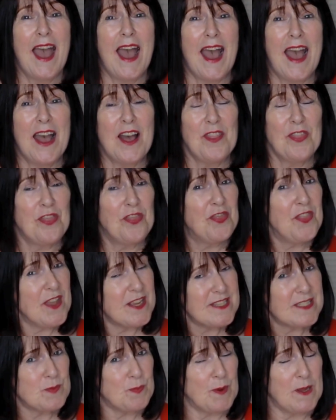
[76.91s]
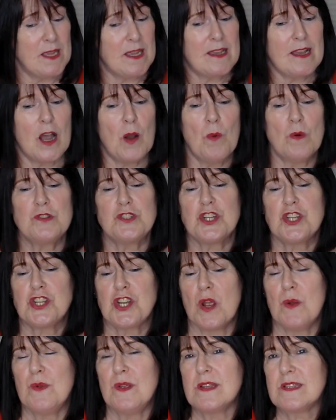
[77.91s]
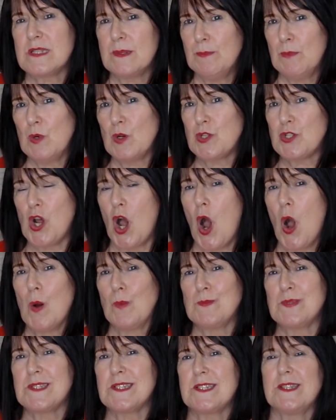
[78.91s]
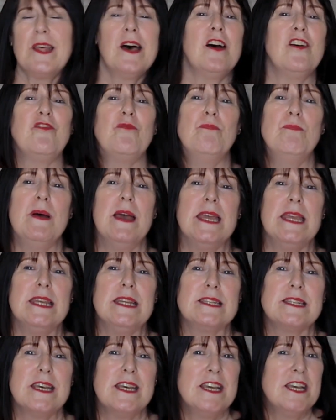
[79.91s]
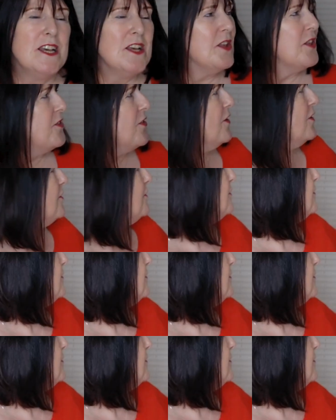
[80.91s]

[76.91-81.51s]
And this week I want to show you some more tops that I've made that